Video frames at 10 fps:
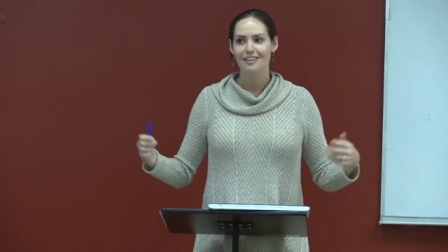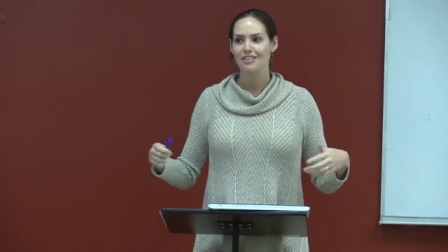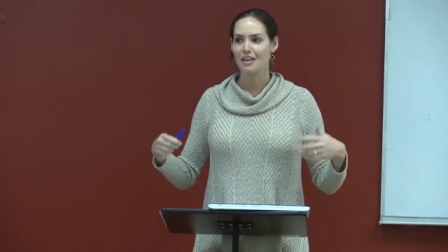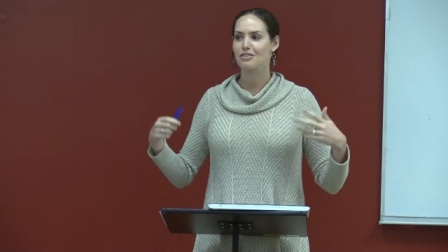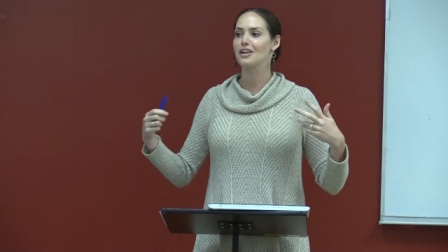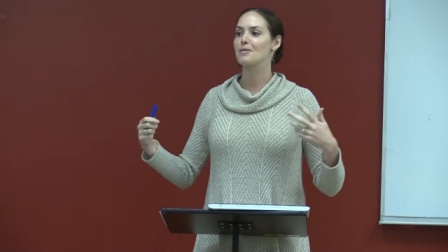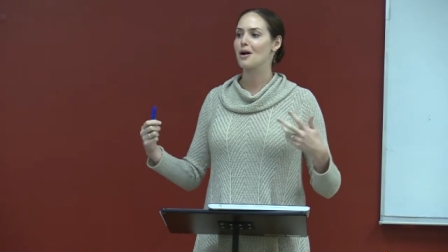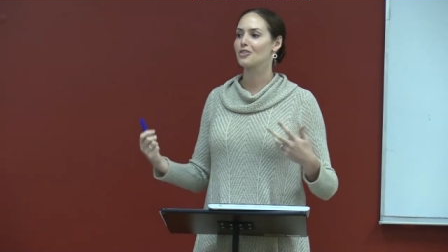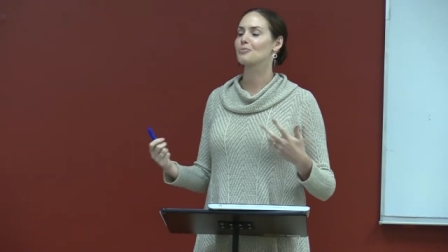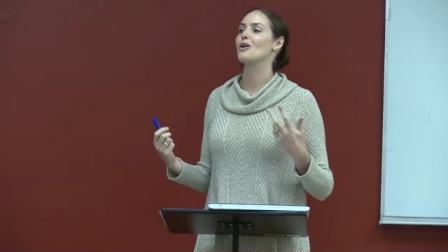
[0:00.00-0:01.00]
they think
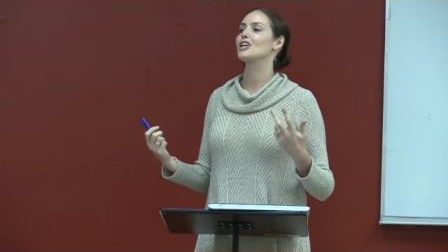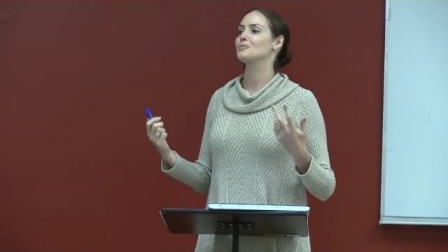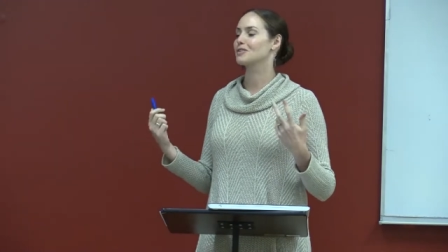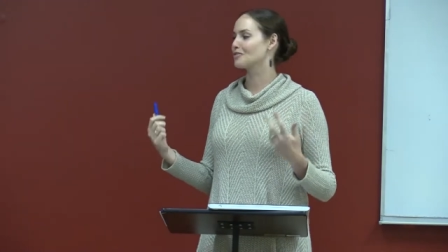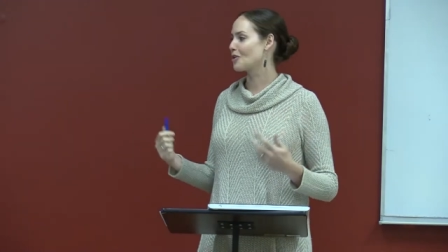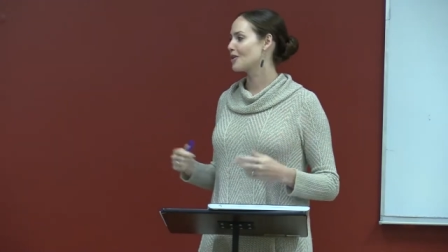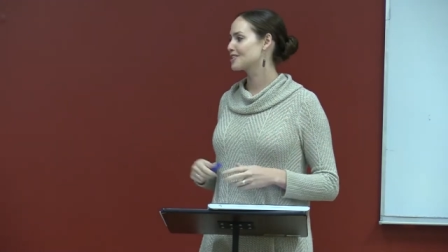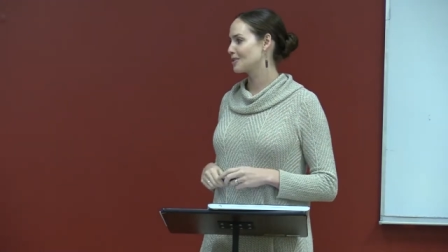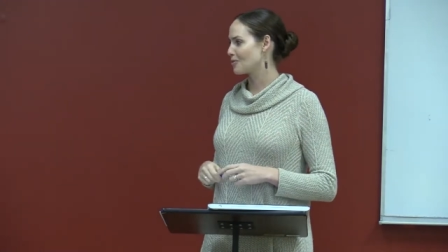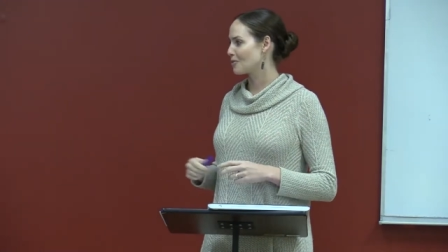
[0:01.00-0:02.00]
about the prospect of going
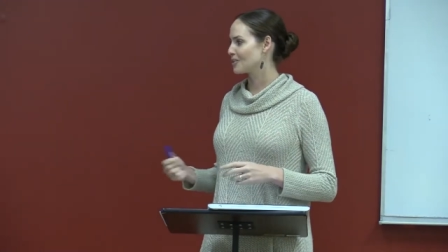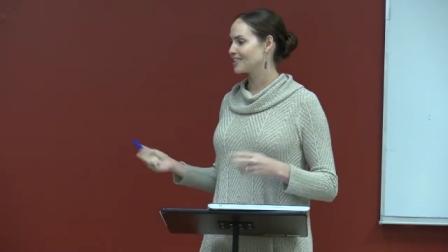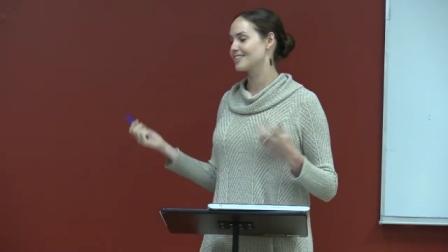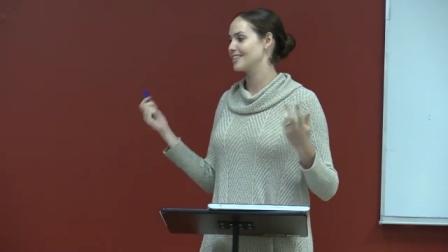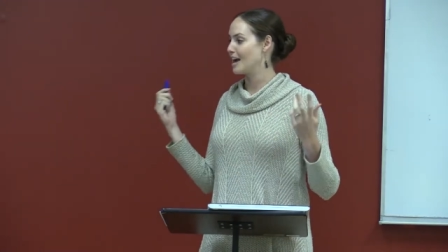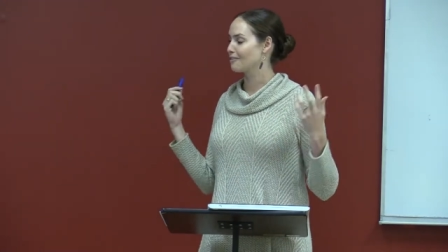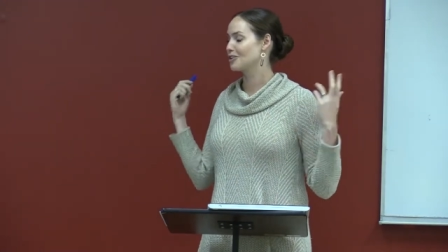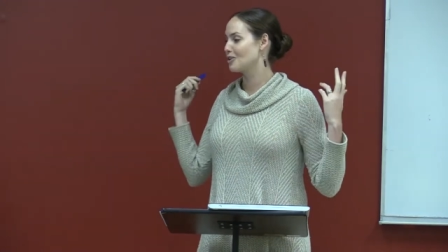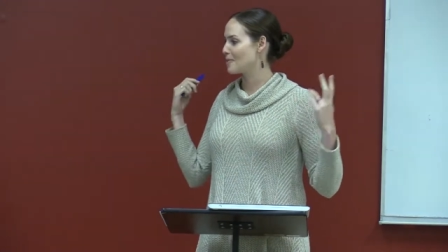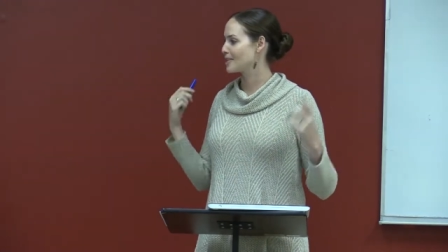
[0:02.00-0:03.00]
somewhere where that doesn't
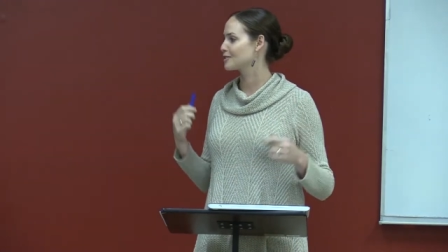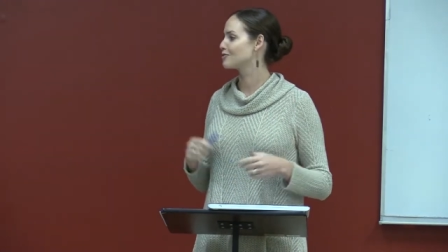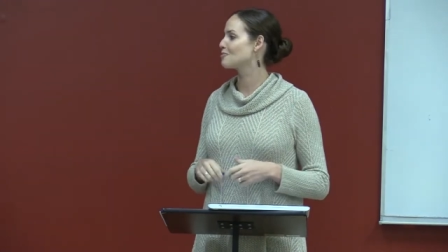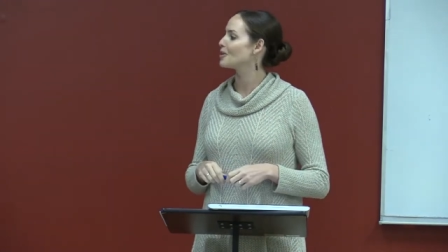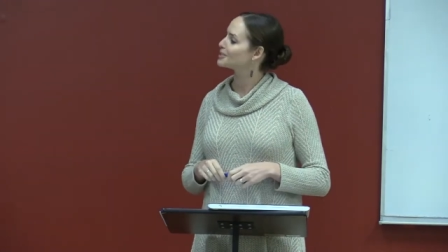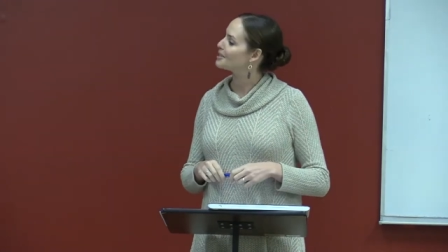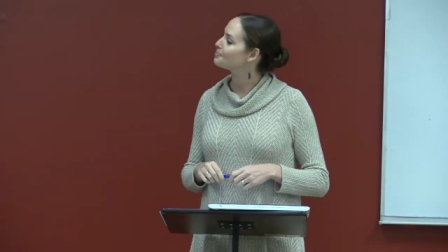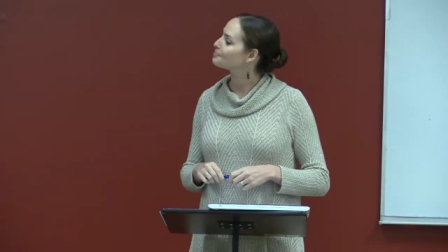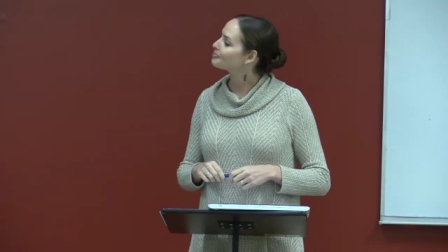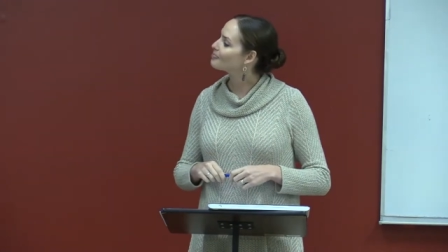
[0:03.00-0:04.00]
happen to a massive football team.
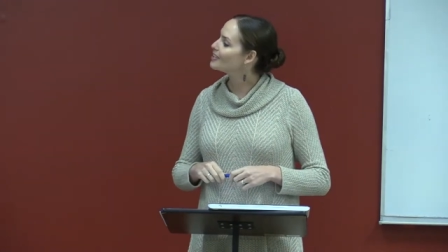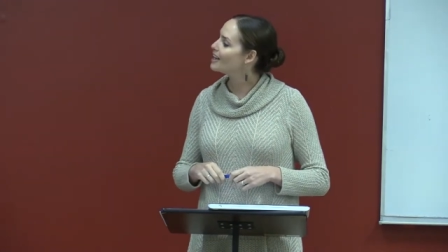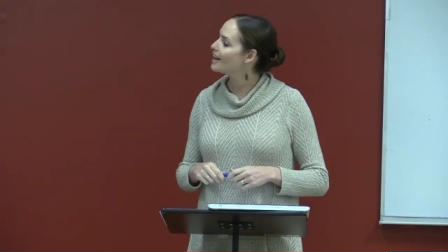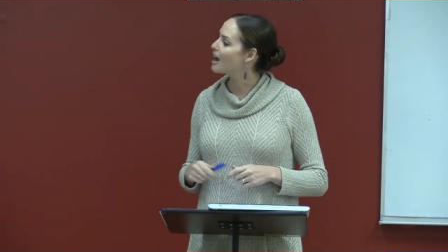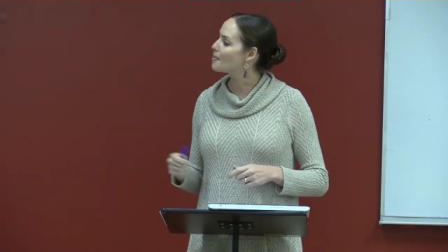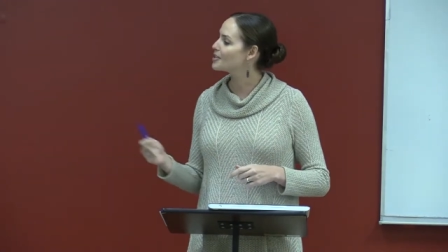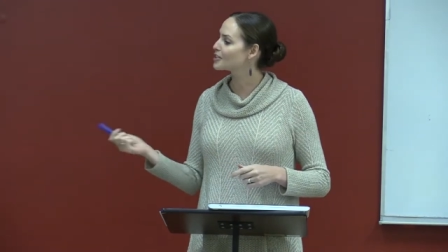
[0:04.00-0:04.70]
Um,